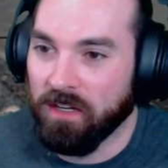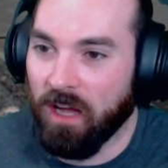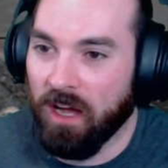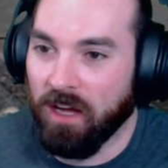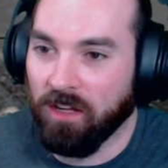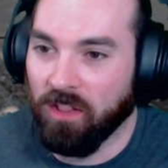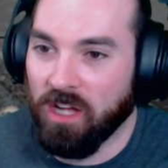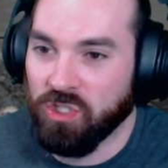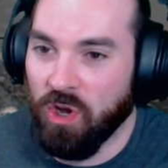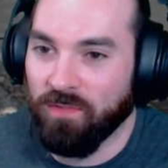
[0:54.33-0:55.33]
uh,
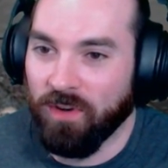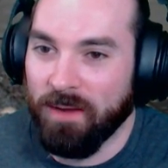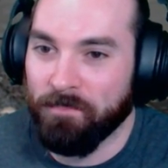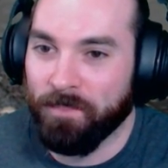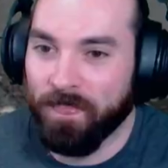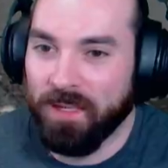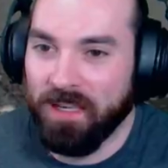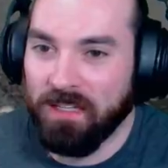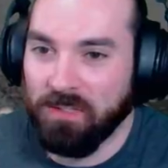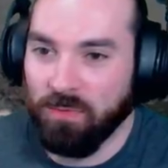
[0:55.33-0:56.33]
glossed over it.
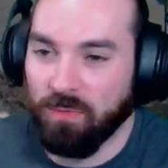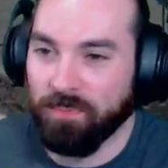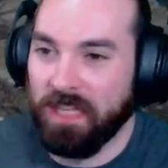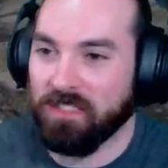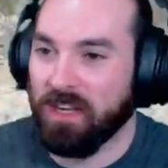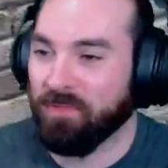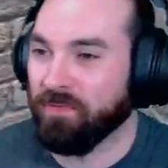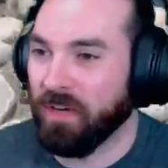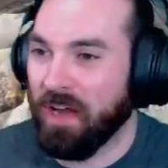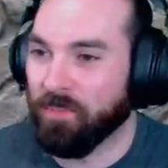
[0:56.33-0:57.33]
Eh, er, er, that's enough for now.